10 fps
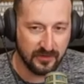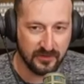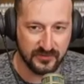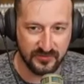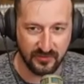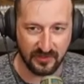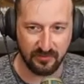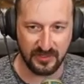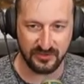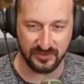one of those trick
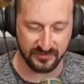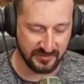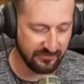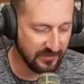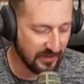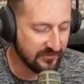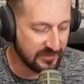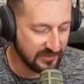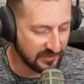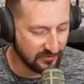questions.
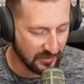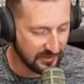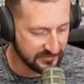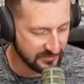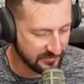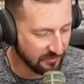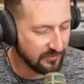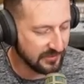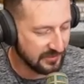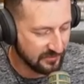Everything you guys are
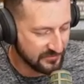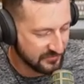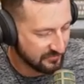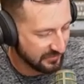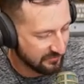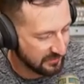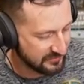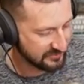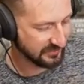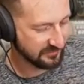throwing here is a trick
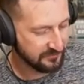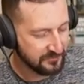question.